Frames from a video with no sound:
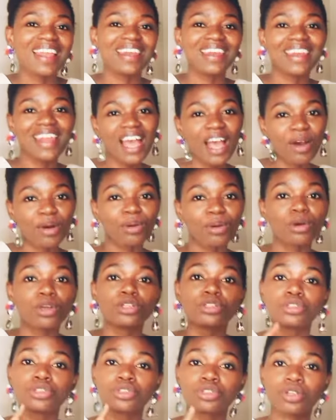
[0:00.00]
Now,
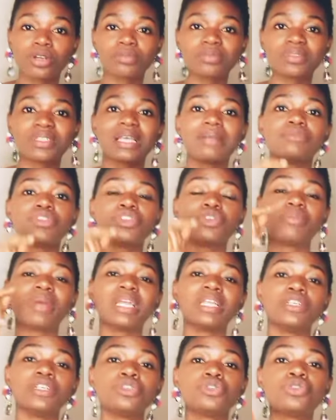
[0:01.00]
sometimes you
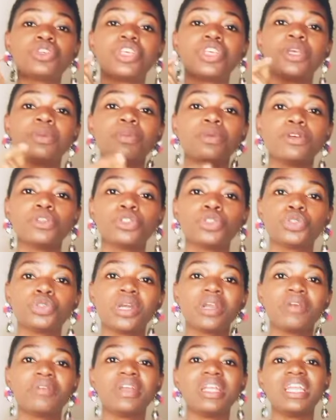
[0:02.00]
might need to keep your
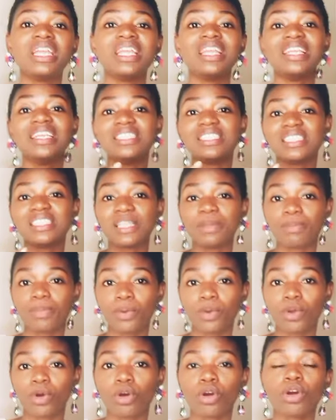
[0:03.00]
jewelry in a
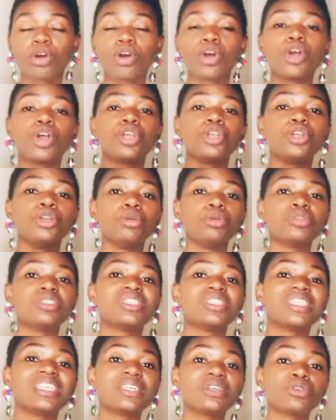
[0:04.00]
ziplock,
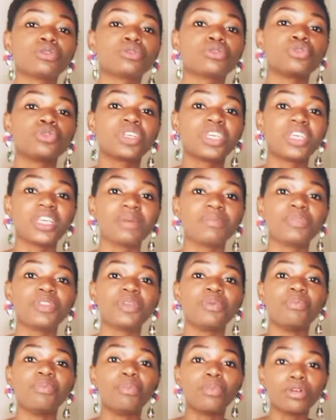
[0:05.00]
to keep
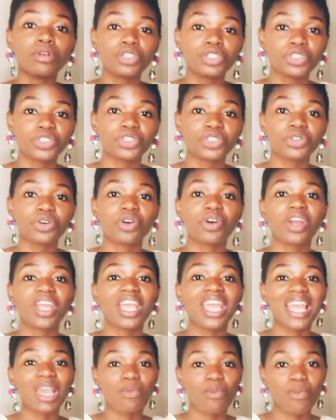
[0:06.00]
the moisture
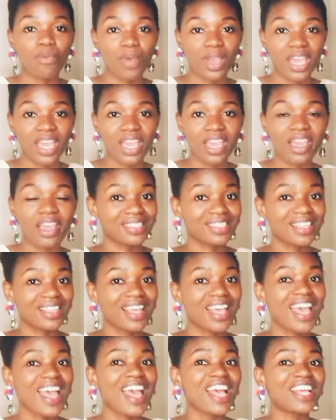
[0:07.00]
away.
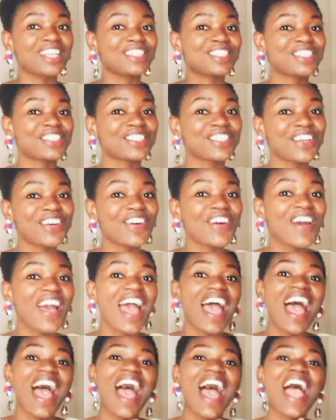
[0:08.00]
So
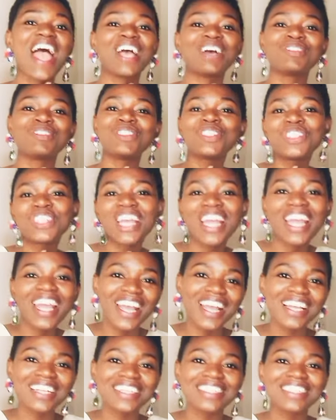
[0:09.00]
I have
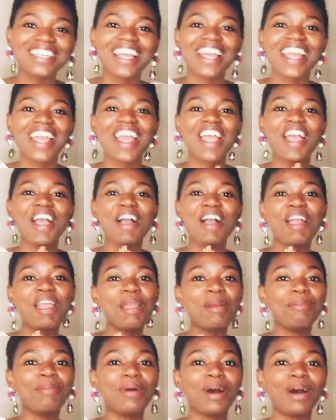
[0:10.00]
shared
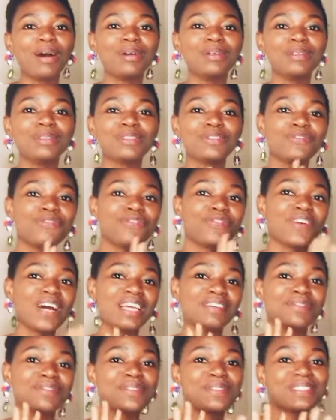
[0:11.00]
about
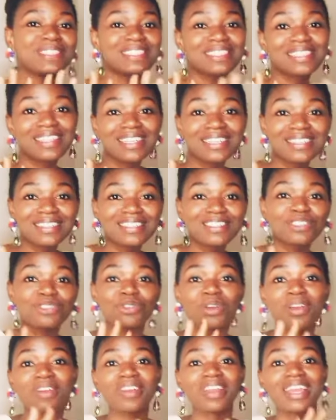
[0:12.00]
5 to 6
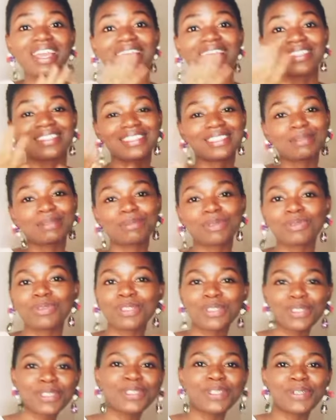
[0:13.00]
jewelry care tips
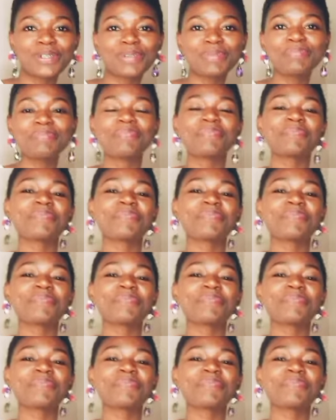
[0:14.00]
with you.